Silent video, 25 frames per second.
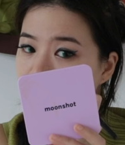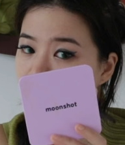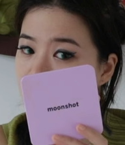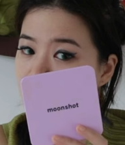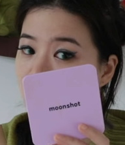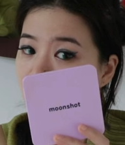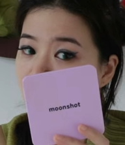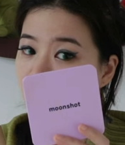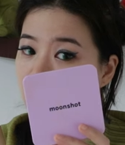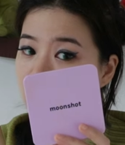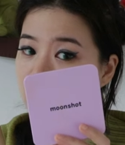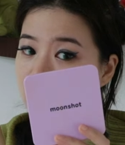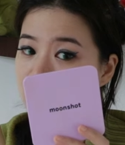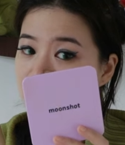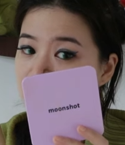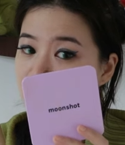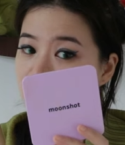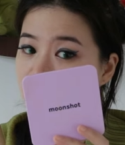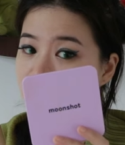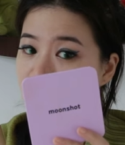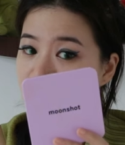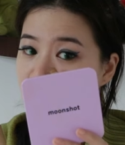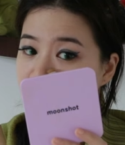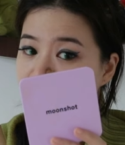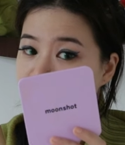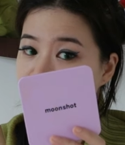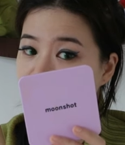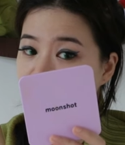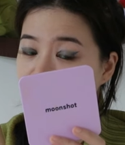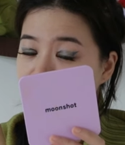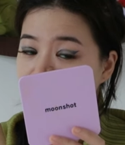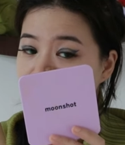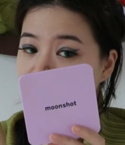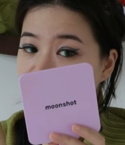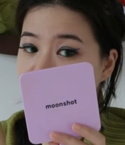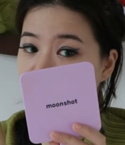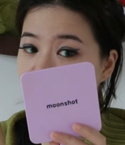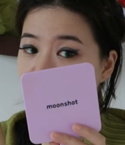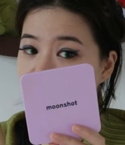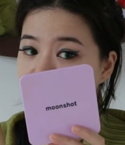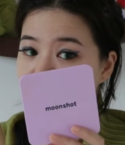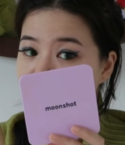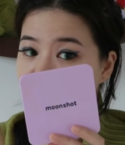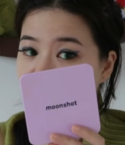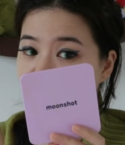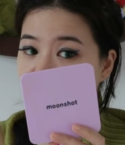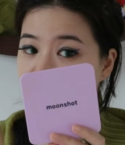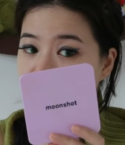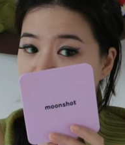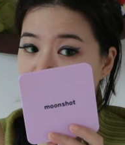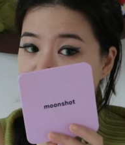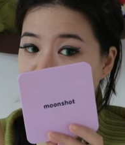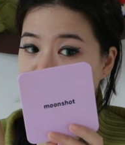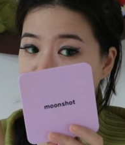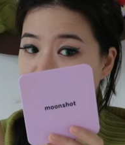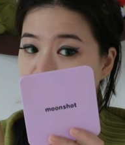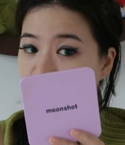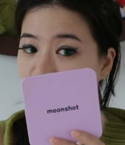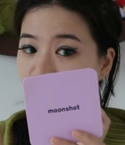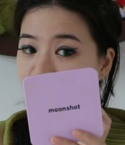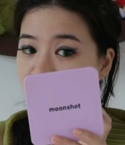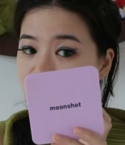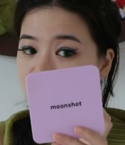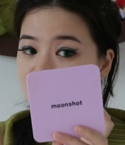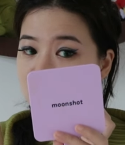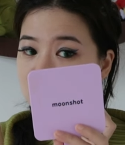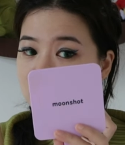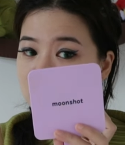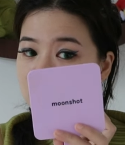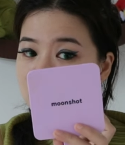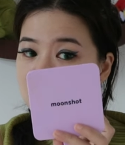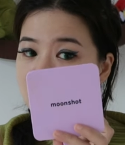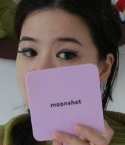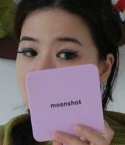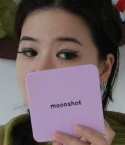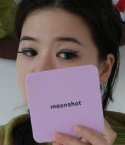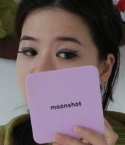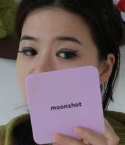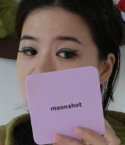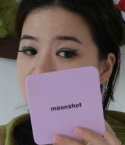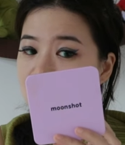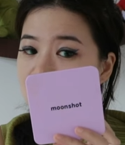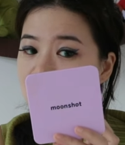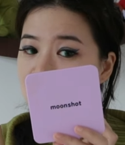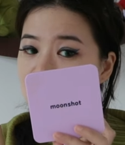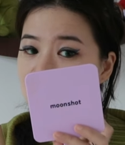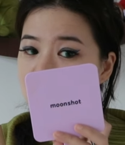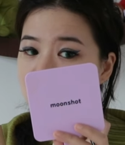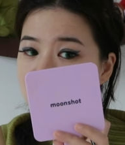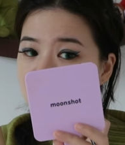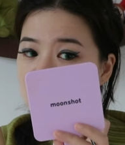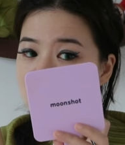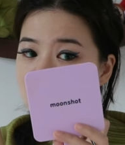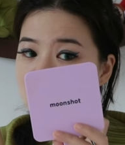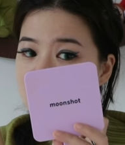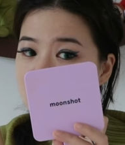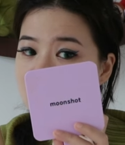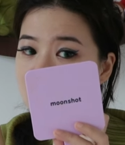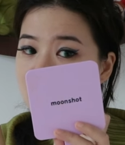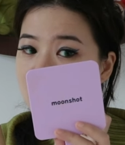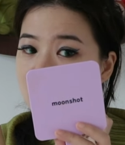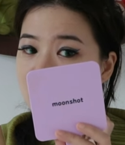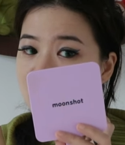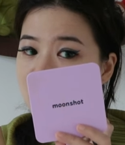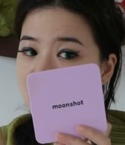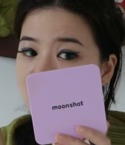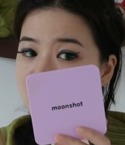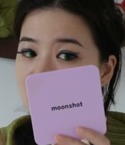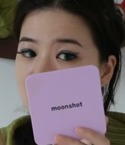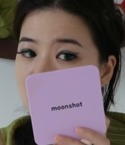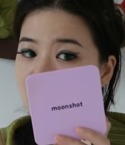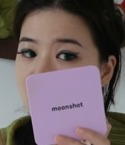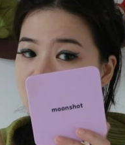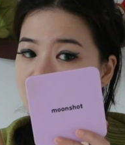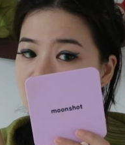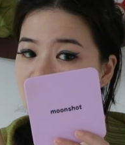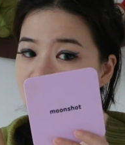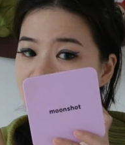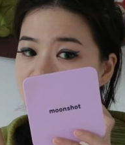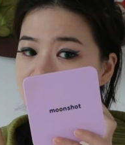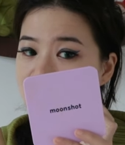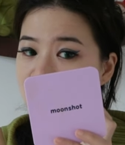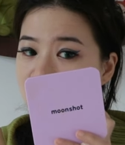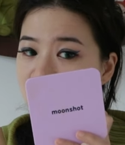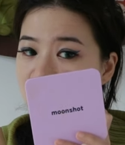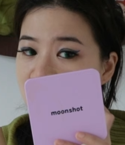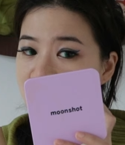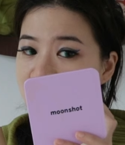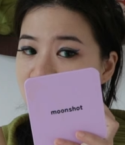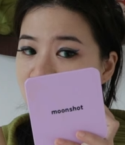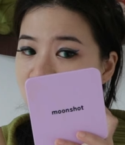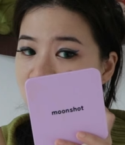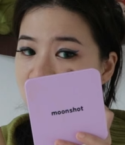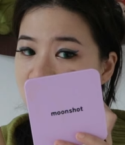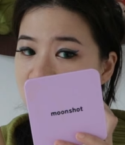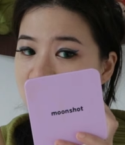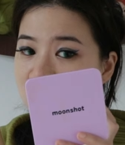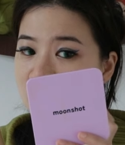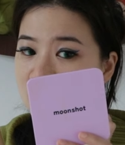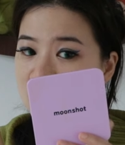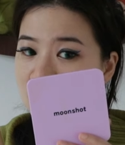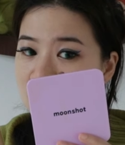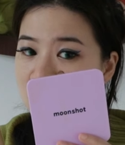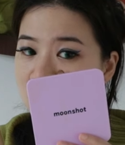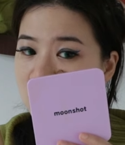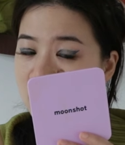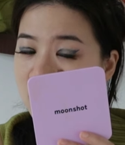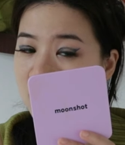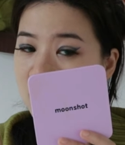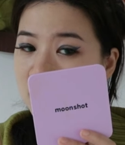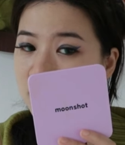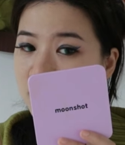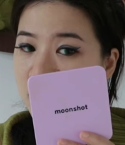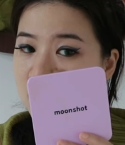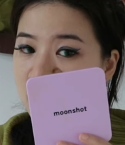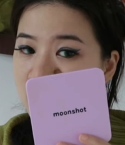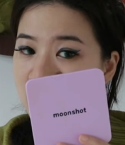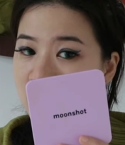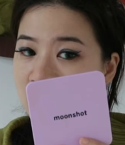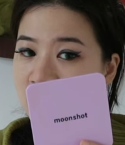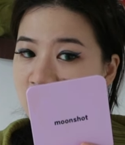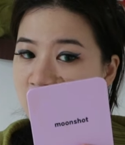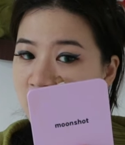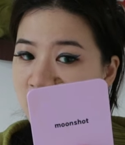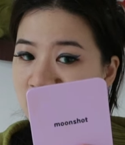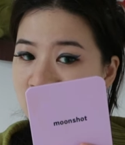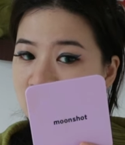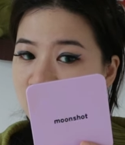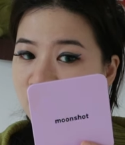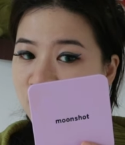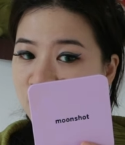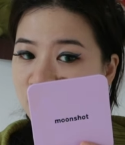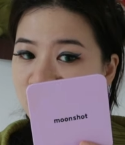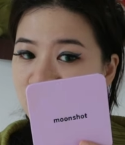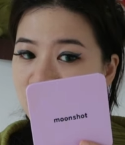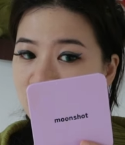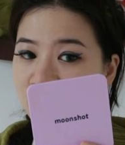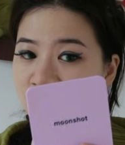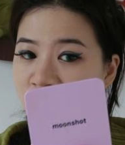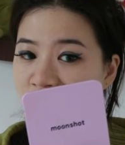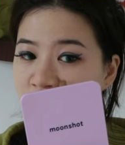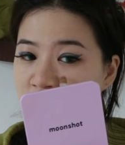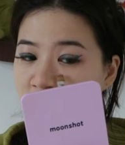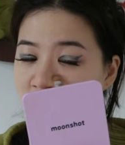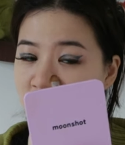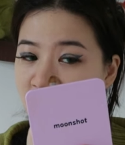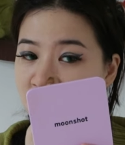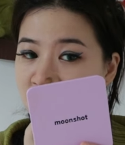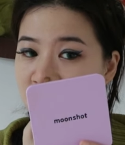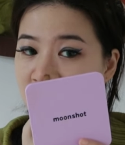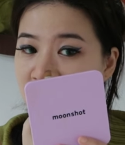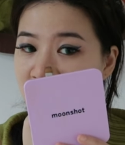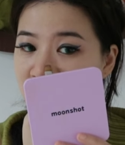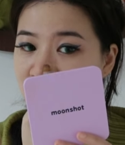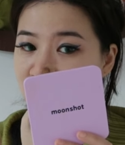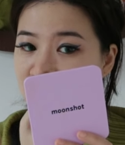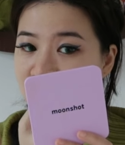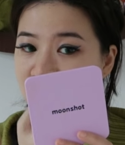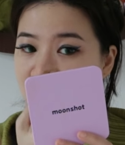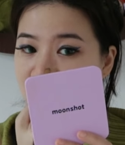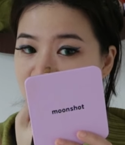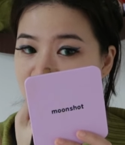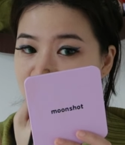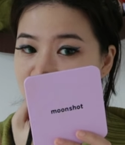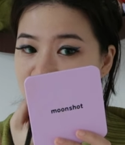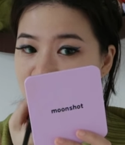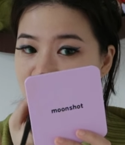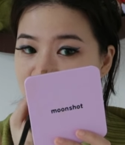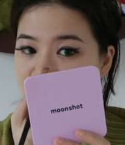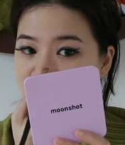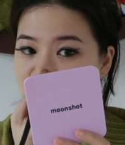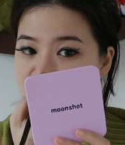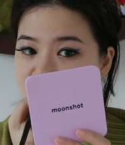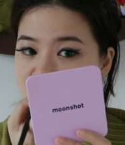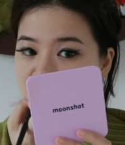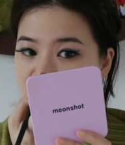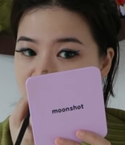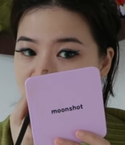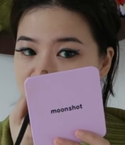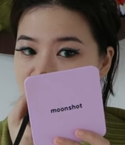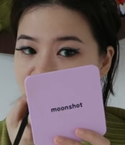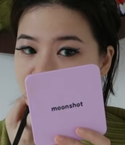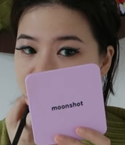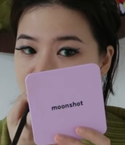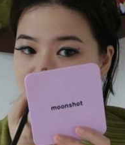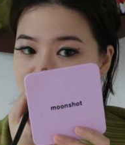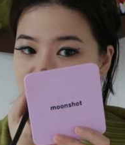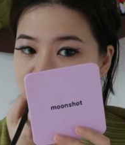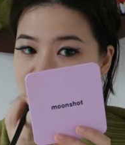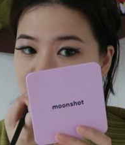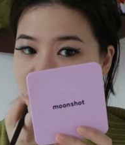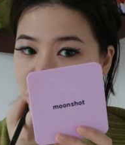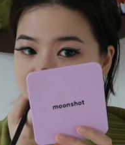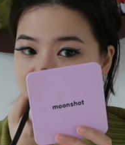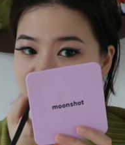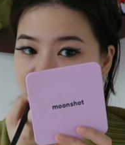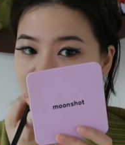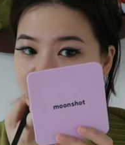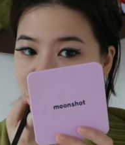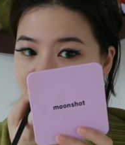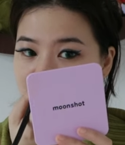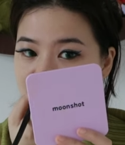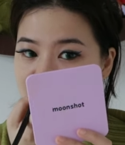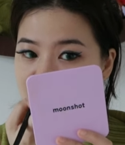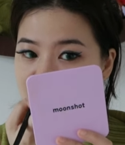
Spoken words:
Okay, so right now it is covering my pores, but the coverage becomes so heavy, so I'm not getting the fluffy light coverage that I really like.